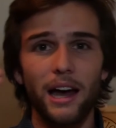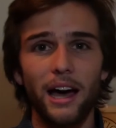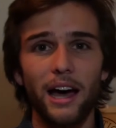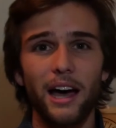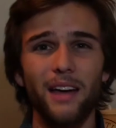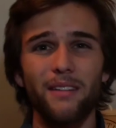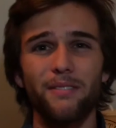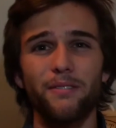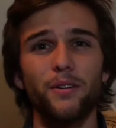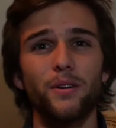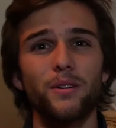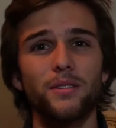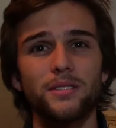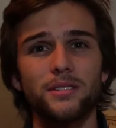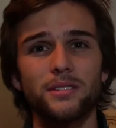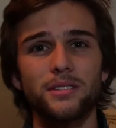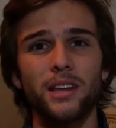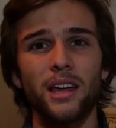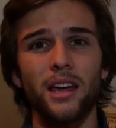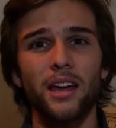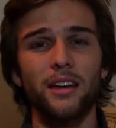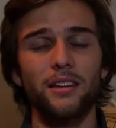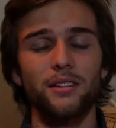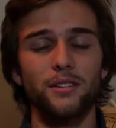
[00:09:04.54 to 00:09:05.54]
iPhone
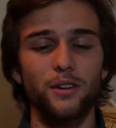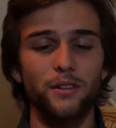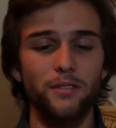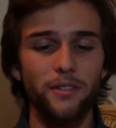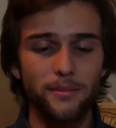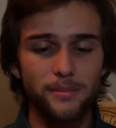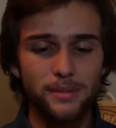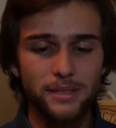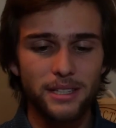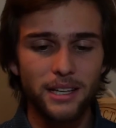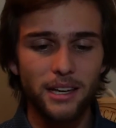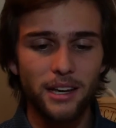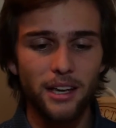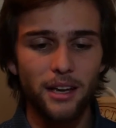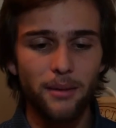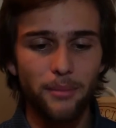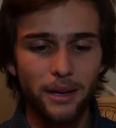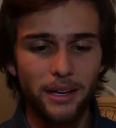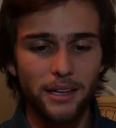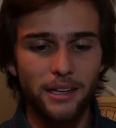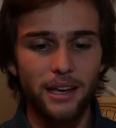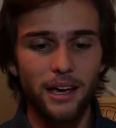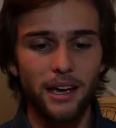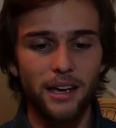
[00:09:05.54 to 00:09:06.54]
stand. So if I'm sitting at my
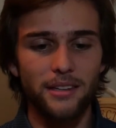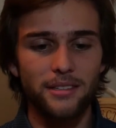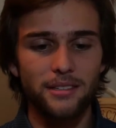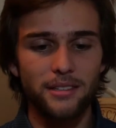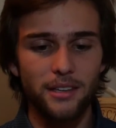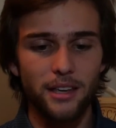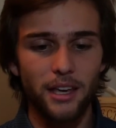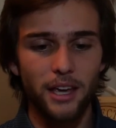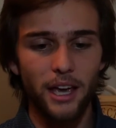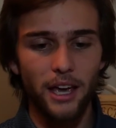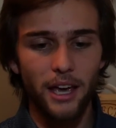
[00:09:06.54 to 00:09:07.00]
desk,